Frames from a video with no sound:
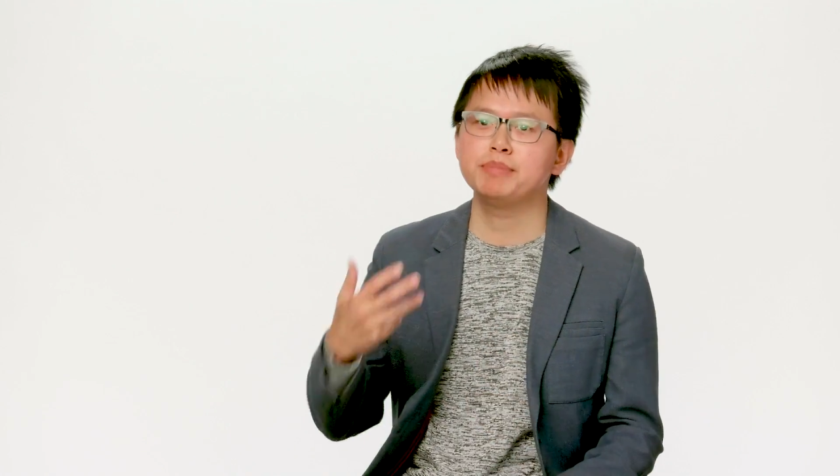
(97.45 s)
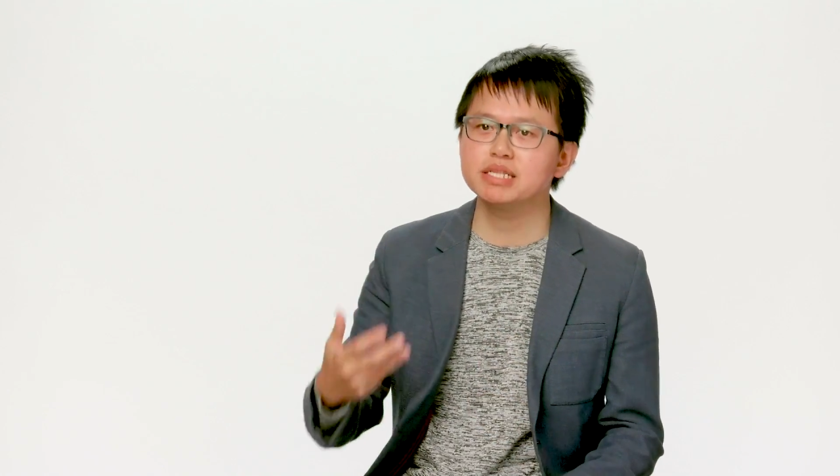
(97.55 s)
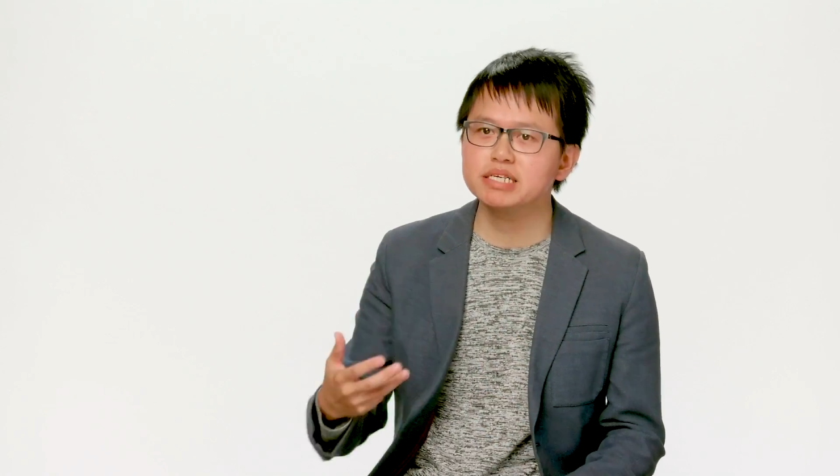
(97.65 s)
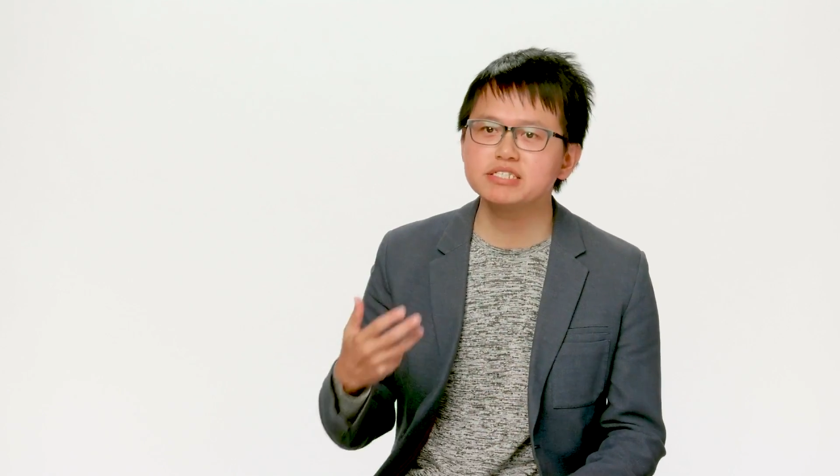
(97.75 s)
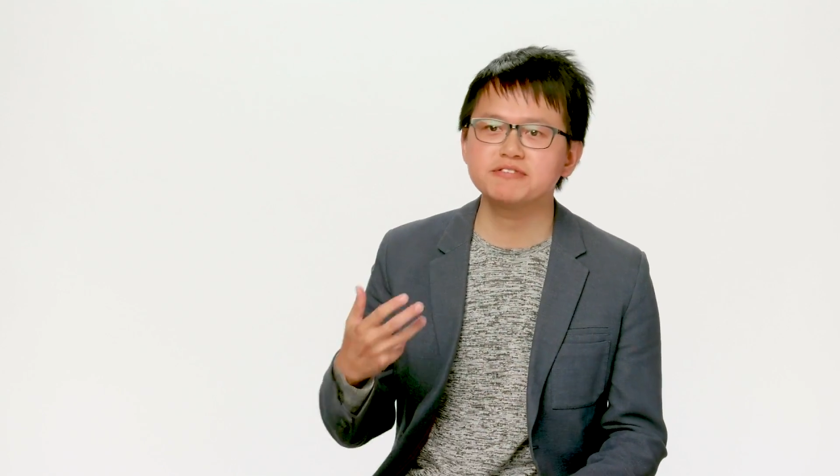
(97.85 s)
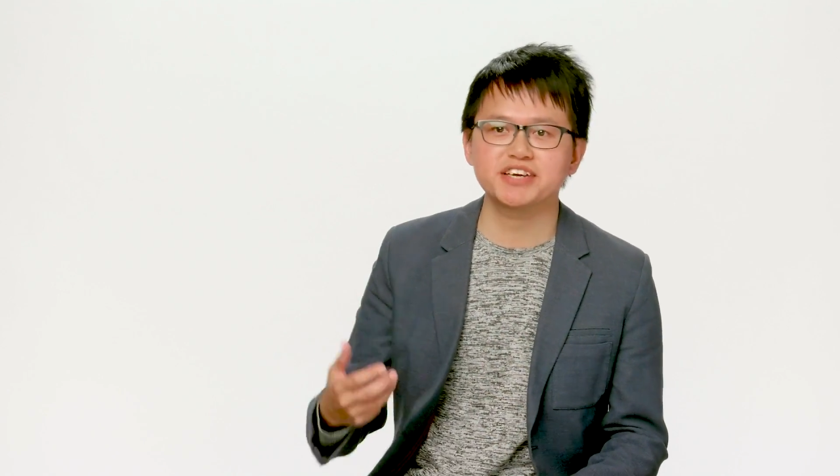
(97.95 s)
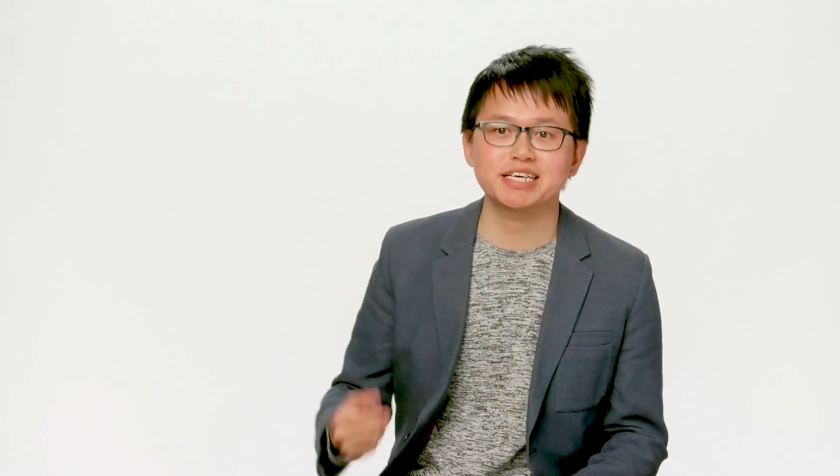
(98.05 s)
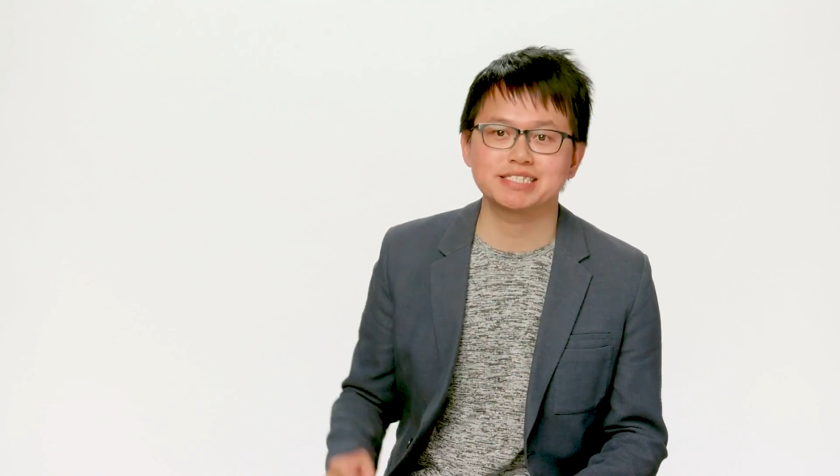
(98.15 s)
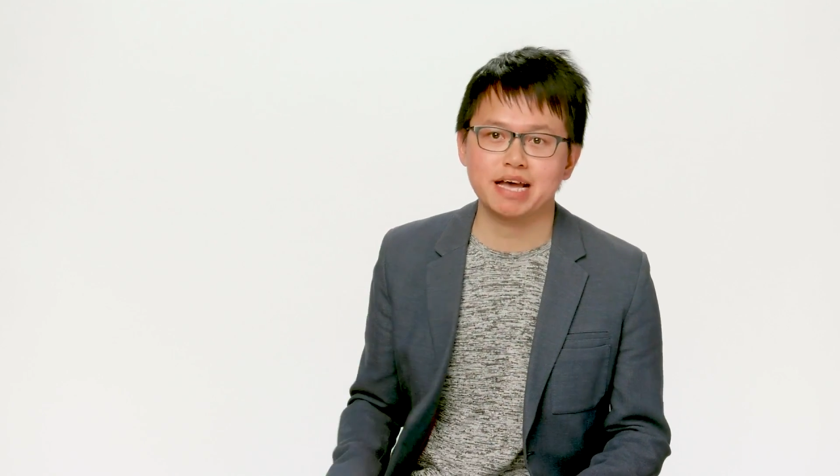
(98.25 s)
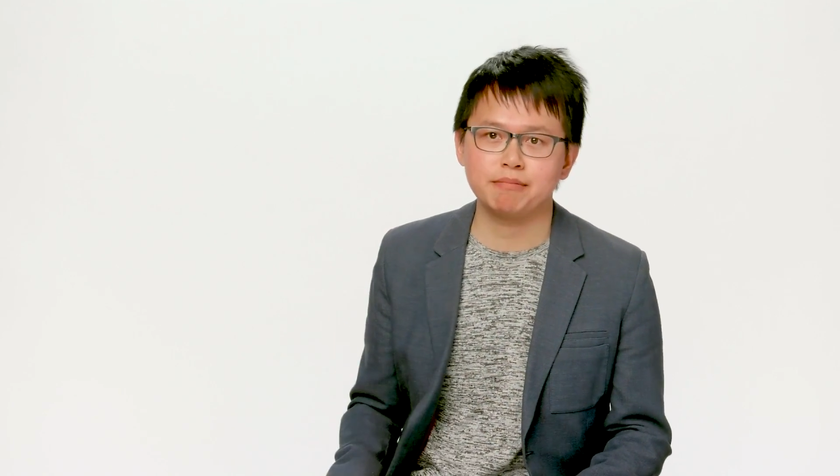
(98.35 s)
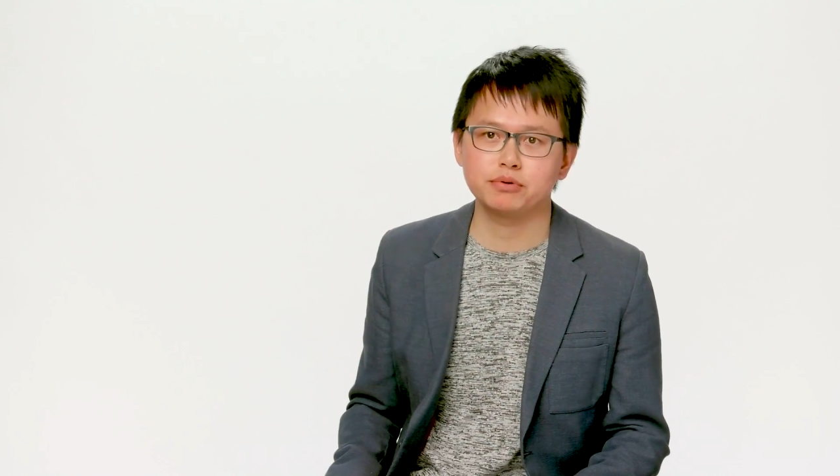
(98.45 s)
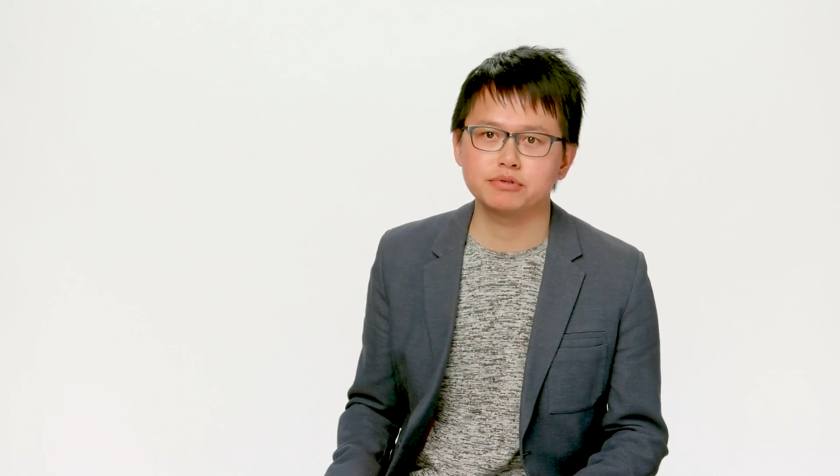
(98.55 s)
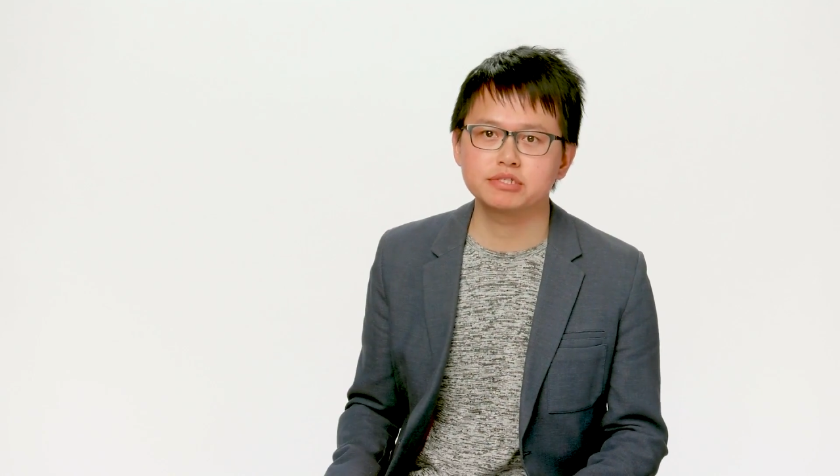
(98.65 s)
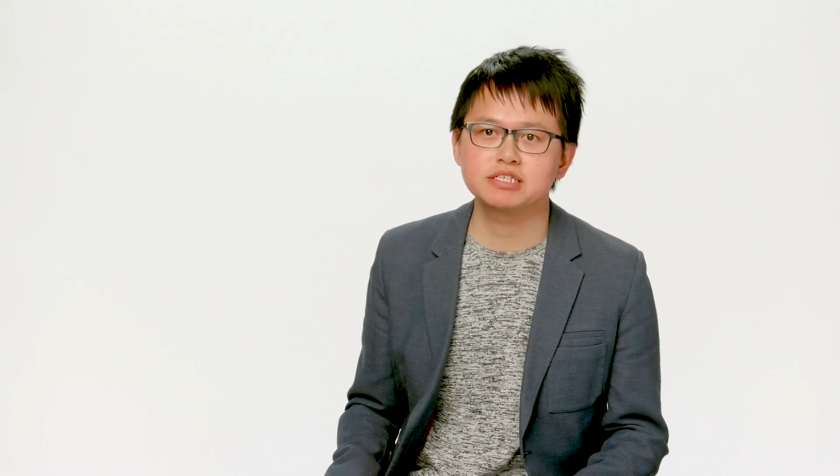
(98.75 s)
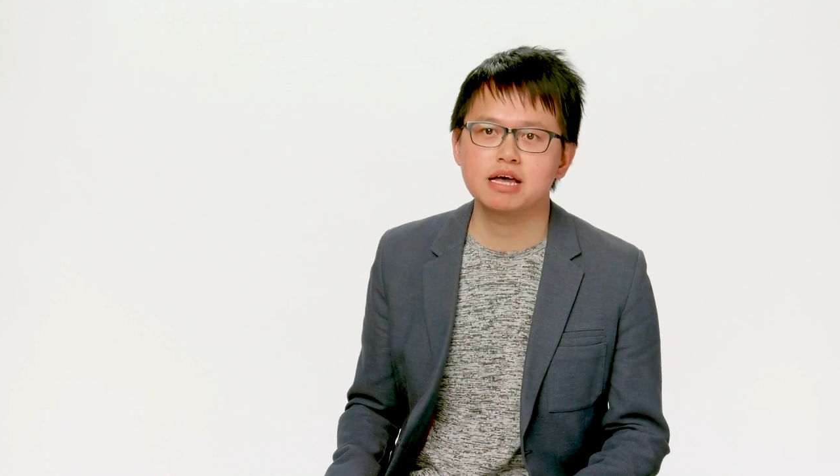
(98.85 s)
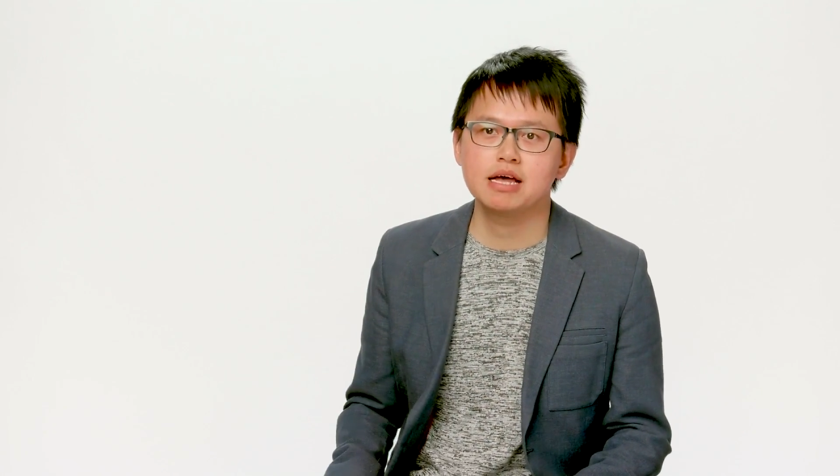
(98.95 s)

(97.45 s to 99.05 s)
billions of examples,